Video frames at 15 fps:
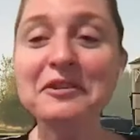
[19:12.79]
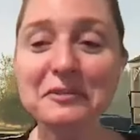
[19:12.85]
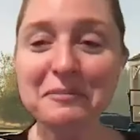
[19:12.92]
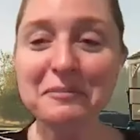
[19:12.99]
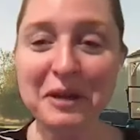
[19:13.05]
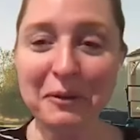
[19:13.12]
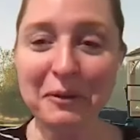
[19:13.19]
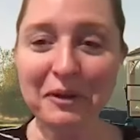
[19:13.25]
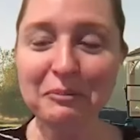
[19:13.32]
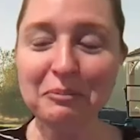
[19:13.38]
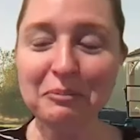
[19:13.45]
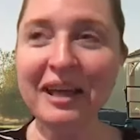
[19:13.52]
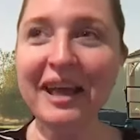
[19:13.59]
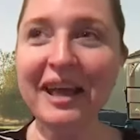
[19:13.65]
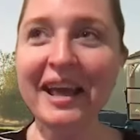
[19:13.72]
was a big one
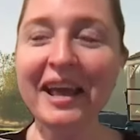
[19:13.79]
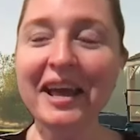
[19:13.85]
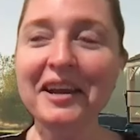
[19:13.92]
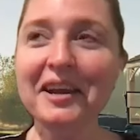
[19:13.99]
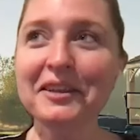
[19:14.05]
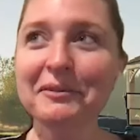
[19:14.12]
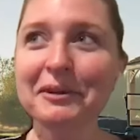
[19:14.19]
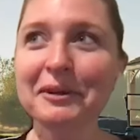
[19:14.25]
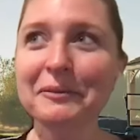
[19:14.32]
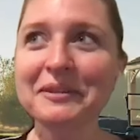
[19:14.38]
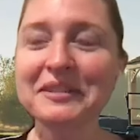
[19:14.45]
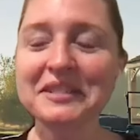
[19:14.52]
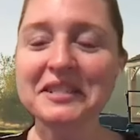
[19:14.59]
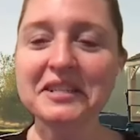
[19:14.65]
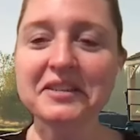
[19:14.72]
to play. Another yeah. one
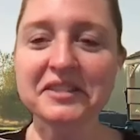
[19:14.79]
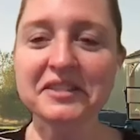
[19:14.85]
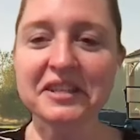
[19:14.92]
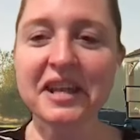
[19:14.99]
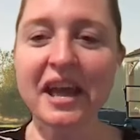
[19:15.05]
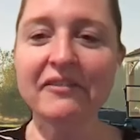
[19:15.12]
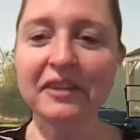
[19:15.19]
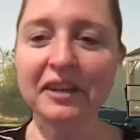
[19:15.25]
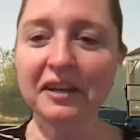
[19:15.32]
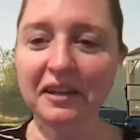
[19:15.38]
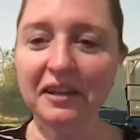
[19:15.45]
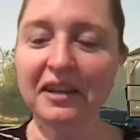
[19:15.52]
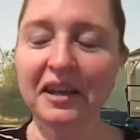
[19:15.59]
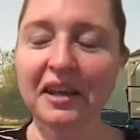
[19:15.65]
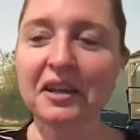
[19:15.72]
was Tears in
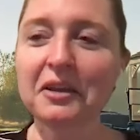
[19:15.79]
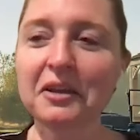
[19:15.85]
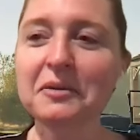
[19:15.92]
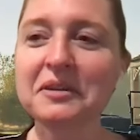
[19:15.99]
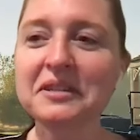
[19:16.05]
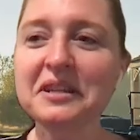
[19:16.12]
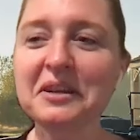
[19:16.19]
Heaven. You,